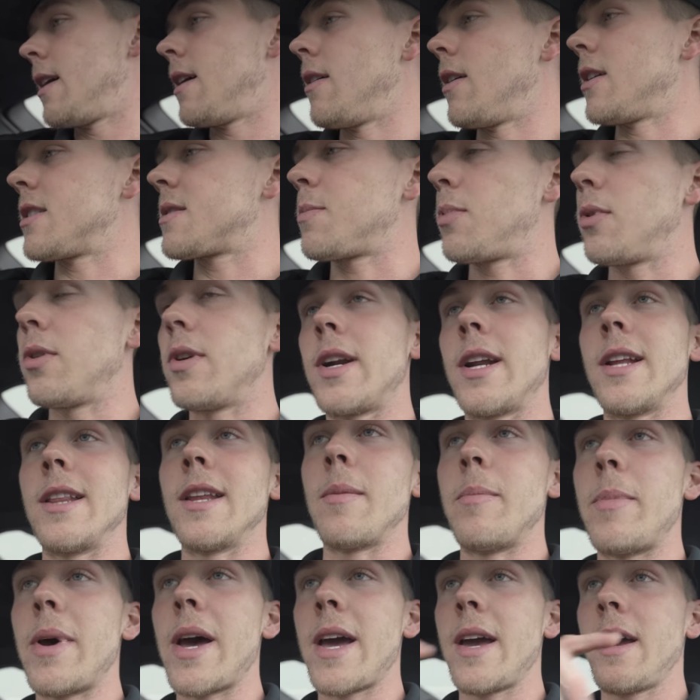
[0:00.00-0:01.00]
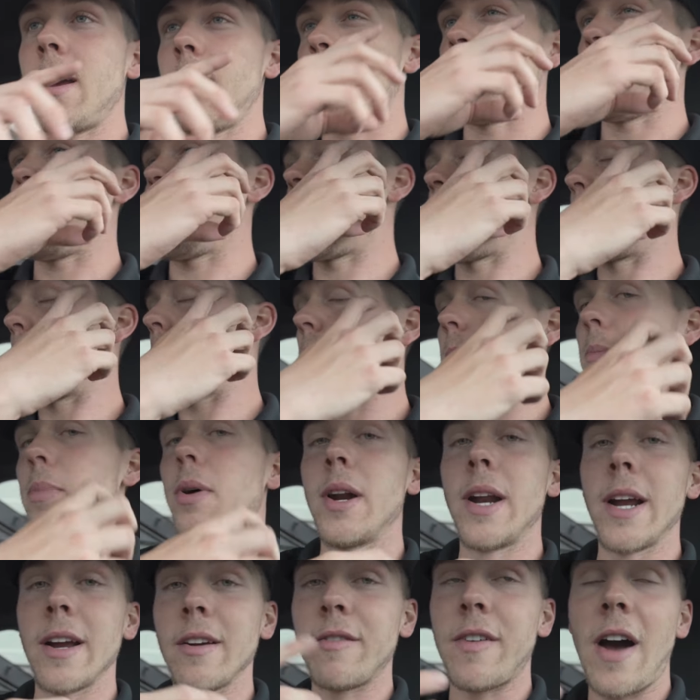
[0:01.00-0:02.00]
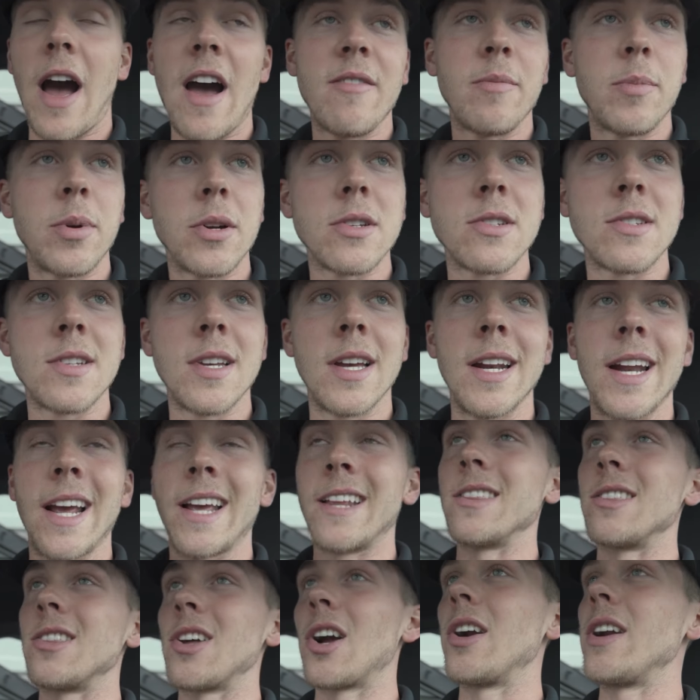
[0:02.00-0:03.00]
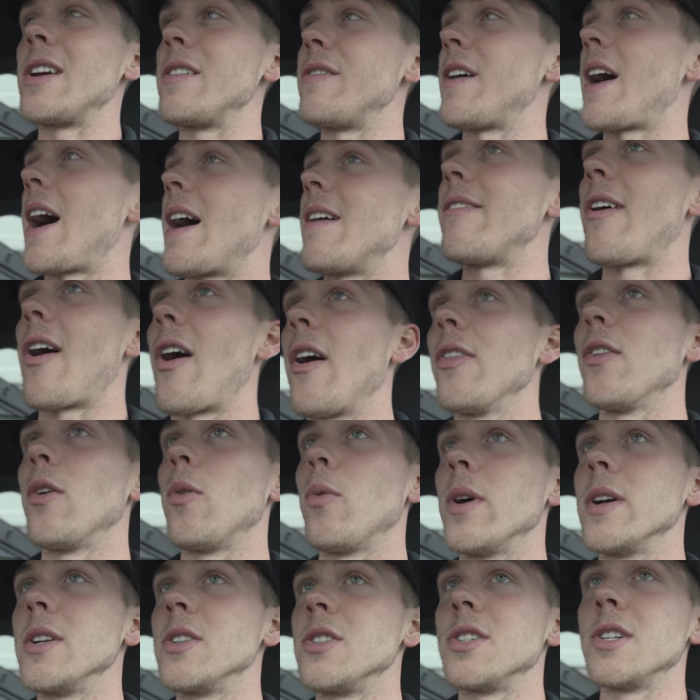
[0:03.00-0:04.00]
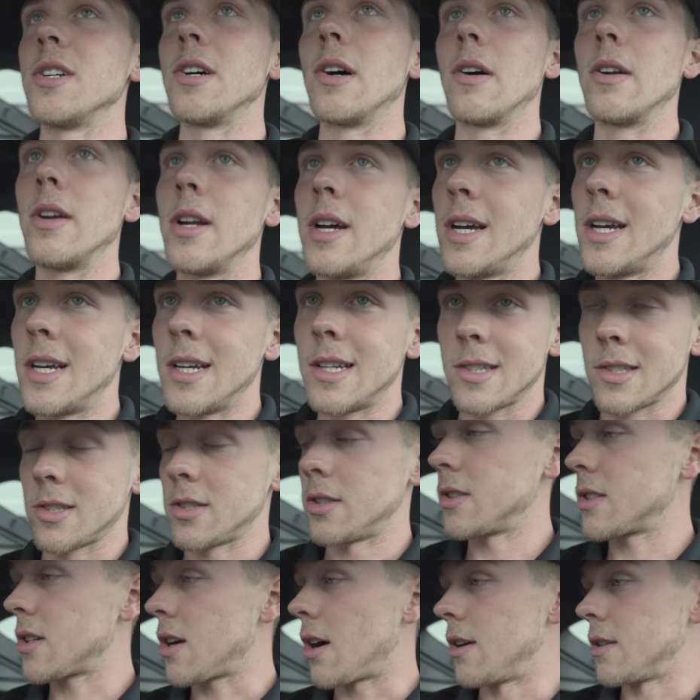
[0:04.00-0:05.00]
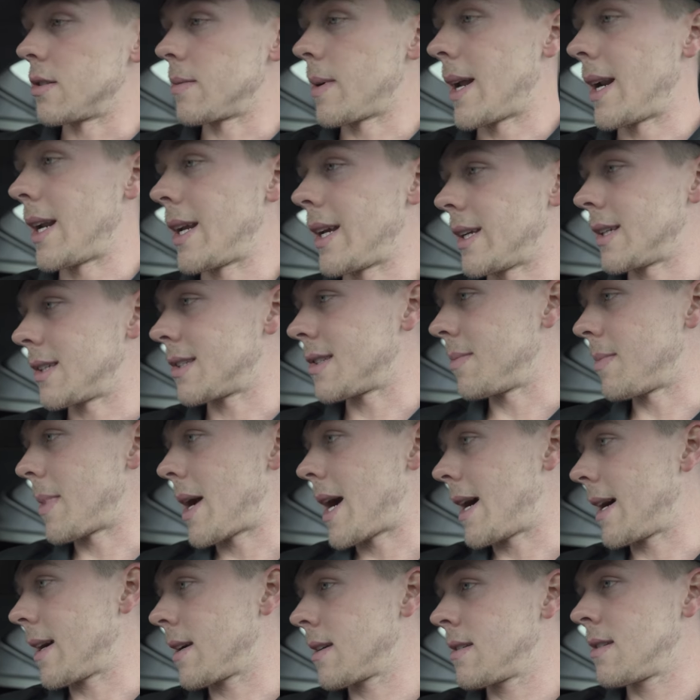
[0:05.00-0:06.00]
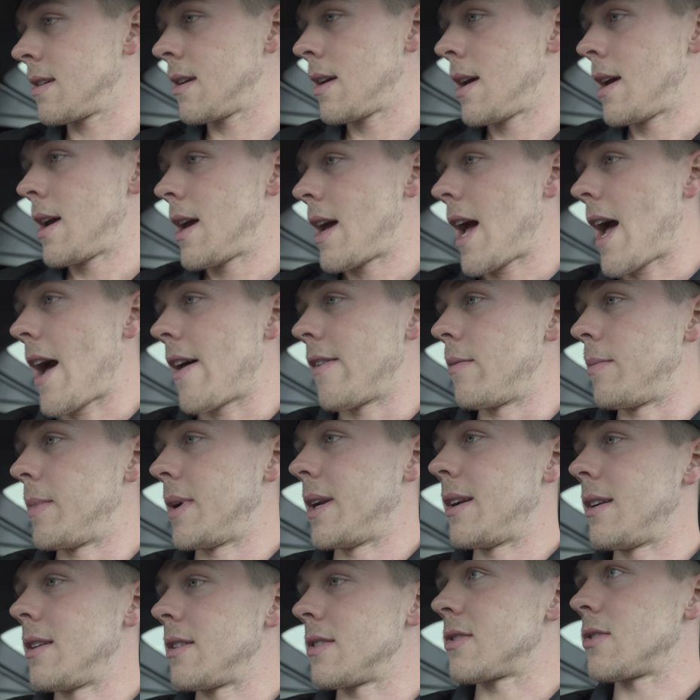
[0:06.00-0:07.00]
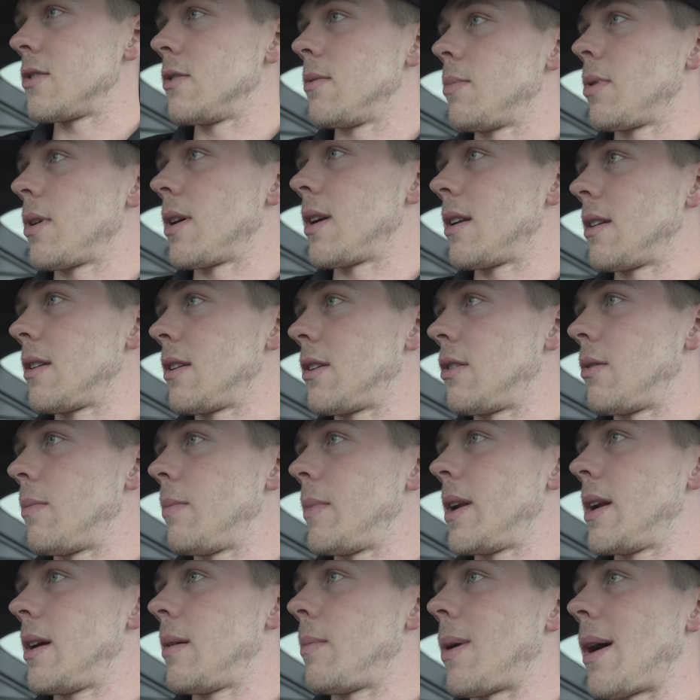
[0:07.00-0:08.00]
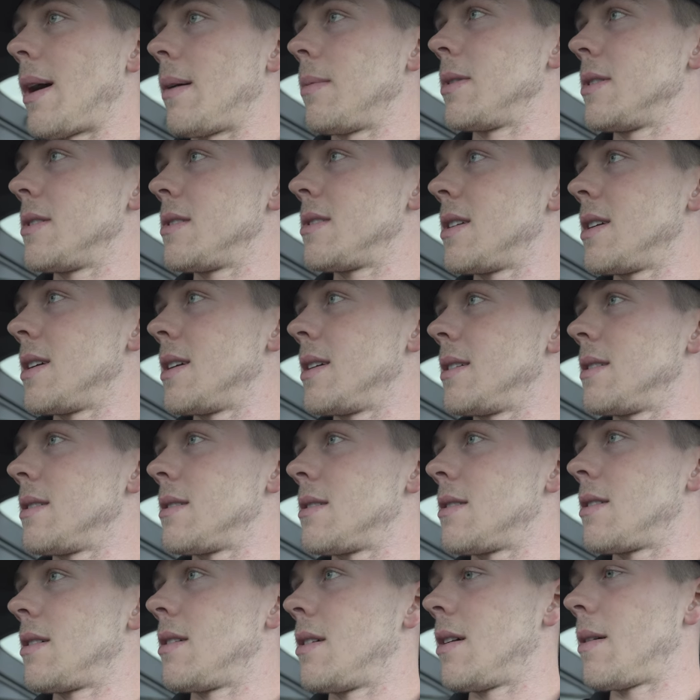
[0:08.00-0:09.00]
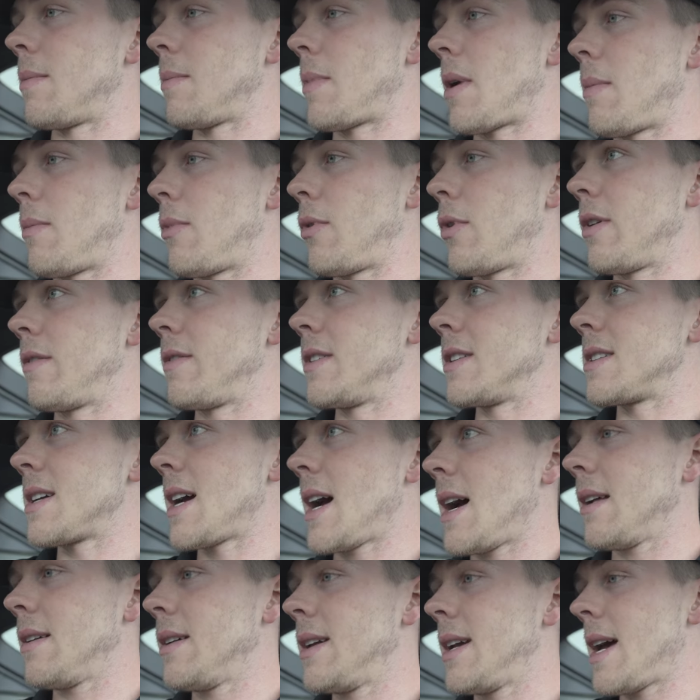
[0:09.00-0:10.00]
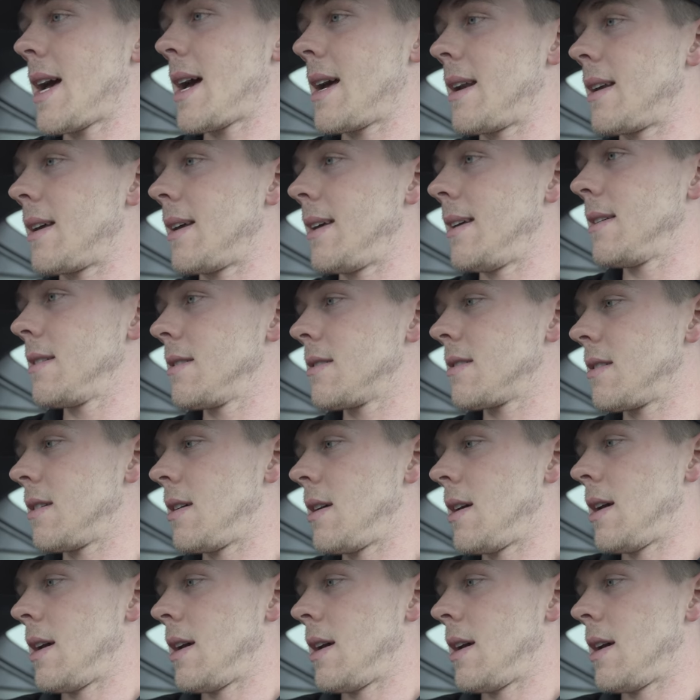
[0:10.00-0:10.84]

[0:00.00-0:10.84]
let's pull it in the bay. We're gonna be putting 5% and 35 on the windshield. So this car's about to get smacked. Haven't been in a Supra in a little minute, probably since my boy Vitali had his.